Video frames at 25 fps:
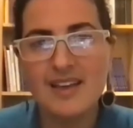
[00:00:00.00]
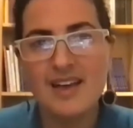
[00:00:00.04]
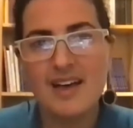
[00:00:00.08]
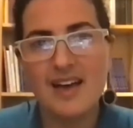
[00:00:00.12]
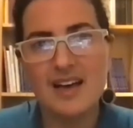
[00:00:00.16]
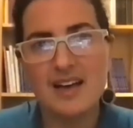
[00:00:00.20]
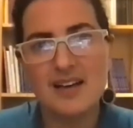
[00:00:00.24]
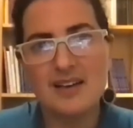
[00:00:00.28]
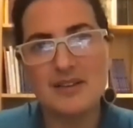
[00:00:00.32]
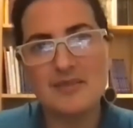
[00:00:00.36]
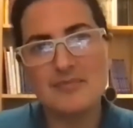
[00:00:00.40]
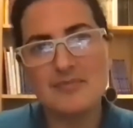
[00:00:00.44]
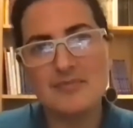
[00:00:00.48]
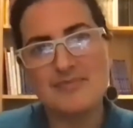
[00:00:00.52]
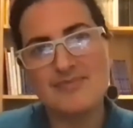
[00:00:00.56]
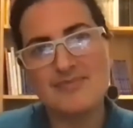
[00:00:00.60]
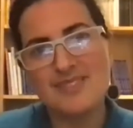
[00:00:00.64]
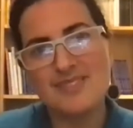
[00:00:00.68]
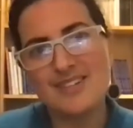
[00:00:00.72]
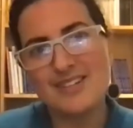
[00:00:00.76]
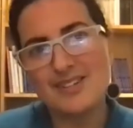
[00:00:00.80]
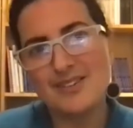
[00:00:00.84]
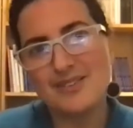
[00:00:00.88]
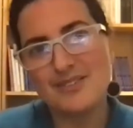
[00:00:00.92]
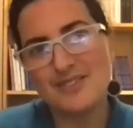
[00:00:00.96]

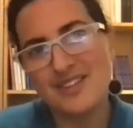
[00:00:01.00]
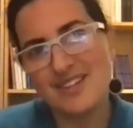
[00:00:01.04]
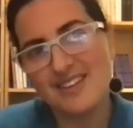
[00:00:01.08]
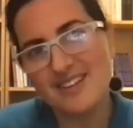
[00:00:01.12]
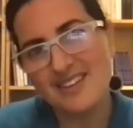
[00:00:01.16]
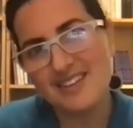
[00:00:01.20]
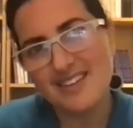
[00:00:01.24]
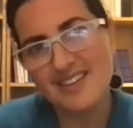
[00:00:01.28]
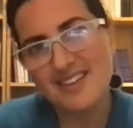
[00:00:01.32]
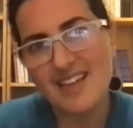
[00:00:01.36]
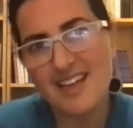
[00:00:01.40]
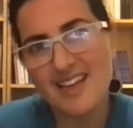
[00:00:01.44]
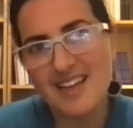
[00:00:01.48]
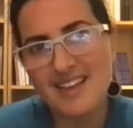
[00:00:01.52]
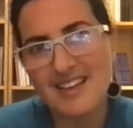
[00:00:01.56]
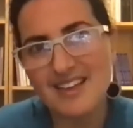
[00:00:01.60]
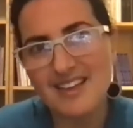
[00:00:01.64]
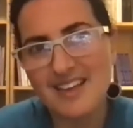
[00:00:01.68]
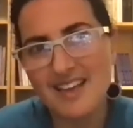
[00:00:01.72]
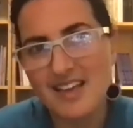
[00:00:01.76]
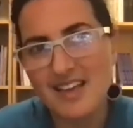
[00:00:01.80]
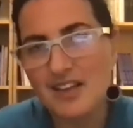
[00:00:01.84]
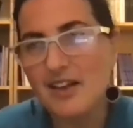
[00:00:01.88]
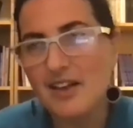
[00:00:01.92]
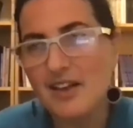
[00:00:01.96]

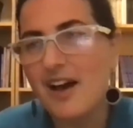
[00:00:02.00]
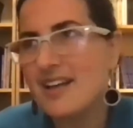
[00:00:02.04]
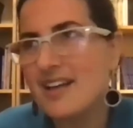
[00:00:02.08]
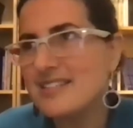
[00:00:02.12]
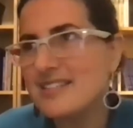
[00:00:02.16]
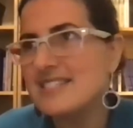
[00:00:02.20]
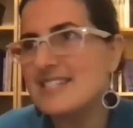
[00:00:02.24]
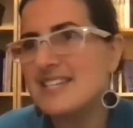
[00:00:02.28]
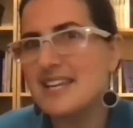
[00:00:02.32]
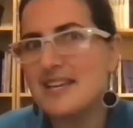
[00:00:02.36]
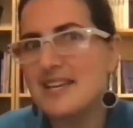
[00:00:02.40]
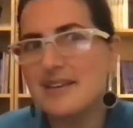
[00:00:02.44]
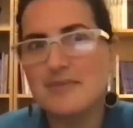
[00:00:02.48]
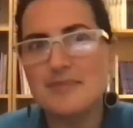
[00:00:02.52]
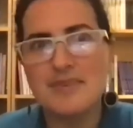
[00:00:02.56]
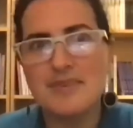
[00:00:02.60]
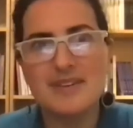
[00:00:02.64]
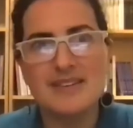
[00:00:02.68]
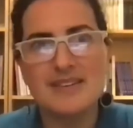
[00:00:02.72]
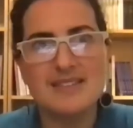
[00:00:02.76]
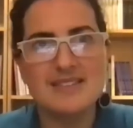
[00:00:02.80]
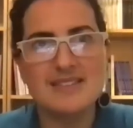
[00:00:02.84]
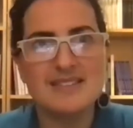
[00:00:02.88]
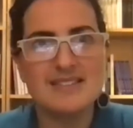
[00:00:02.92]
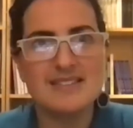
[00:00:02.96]
God's name
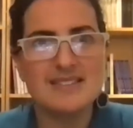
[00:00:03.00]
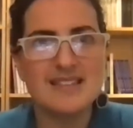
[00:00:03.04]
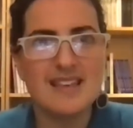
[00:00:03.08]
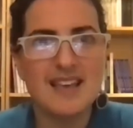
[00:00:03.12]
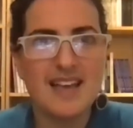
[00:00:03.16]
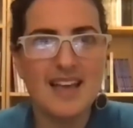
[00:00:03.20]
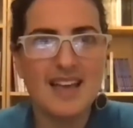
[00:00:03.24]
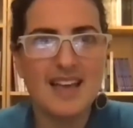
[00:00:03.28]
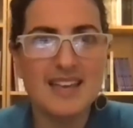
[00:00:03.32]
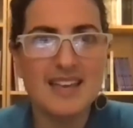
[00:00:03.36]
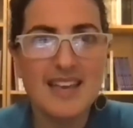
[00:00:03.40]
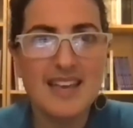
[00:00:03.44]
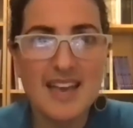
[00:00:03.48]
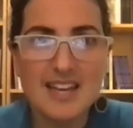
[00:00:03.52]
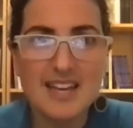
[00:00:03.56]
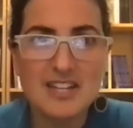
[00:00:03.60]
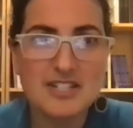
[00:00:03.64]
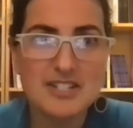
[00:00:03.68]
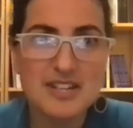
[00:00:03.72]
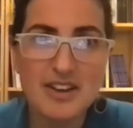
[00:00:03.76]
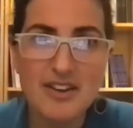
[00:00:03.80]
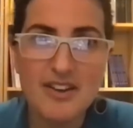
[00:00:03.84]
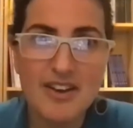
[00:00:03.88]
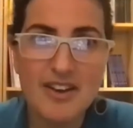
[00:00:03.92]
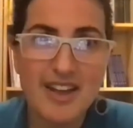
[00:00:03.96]
is Aryeh,
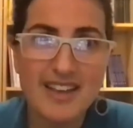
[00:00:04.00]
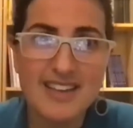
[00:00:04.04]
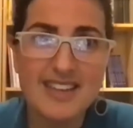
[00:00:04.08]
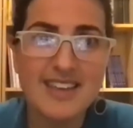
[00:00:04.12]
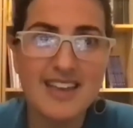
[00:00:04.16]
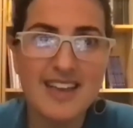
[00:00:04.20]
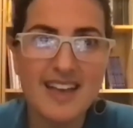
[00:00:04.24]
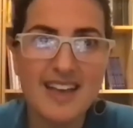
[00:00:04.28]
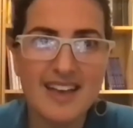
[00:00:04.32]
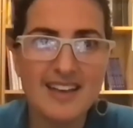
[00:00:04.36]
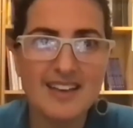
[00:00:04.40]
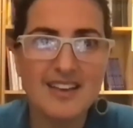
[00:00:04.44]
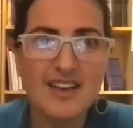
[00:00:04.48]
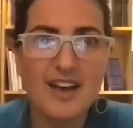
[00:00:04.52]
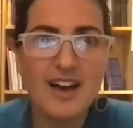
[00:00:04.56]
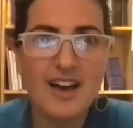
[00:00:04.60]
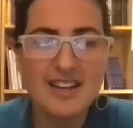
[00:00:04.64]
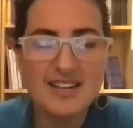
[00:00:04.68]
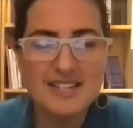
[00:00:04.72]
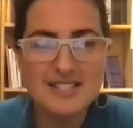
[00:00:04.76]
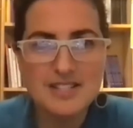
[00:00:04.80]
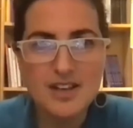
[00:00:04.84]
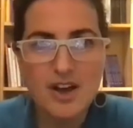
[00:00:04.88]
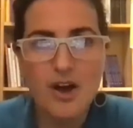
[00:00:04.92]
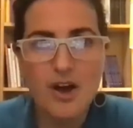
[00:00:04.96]
Sher Aryeh. God
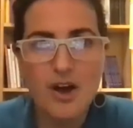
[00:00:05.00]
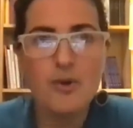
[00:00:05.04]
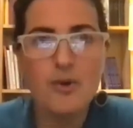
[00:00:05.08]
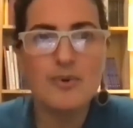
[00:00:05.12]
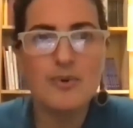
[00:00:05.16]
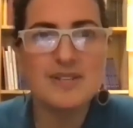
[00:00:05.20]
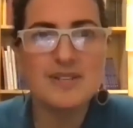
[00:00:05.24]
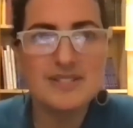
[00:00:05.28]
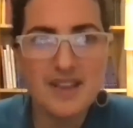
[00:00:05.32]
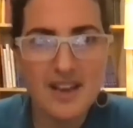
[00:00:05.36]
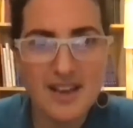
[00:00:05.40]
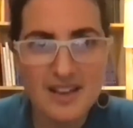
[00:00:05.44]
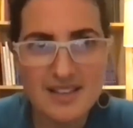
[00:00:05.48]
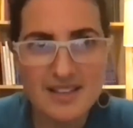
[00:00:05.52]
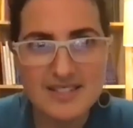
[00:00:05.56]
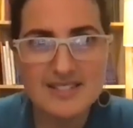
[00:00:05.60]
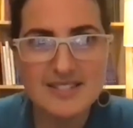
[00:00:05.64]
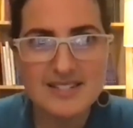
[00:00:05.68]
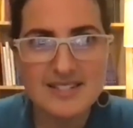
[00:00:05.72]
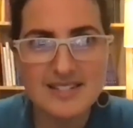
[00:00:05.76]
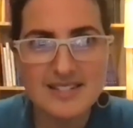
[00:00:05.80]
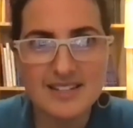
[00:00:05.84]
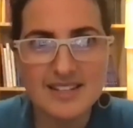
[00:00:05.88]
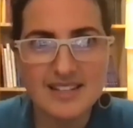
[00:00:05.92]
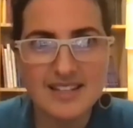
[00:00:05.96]
is always
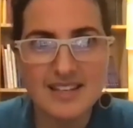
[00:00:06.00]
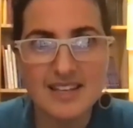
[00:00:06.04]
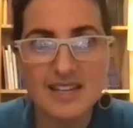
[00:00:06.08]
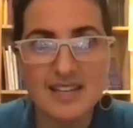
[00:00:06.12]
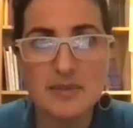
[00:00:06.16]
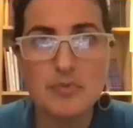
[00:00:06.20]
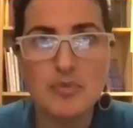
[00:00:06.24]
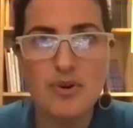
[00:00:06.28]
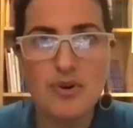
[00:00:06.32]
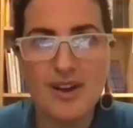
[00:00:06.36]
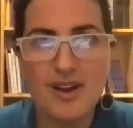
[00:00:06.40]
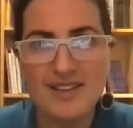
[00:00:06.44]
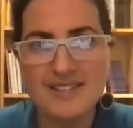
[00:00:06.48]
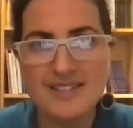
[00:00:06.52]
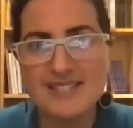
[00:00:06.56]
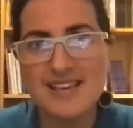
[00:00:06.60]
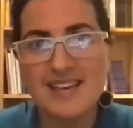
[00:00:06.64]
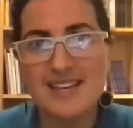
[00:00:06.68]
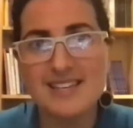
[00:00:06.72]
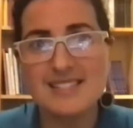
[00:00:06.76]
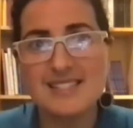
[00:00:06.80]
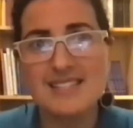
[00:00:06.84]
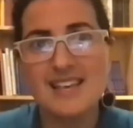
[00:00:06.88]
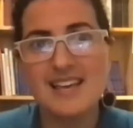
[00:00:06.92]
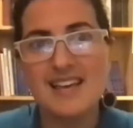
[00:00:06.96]
constantly in
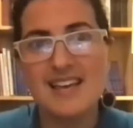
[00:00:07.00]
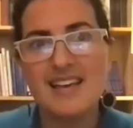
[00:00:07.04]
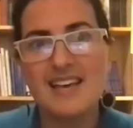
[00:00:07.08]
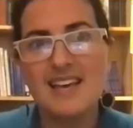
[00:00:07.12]
process.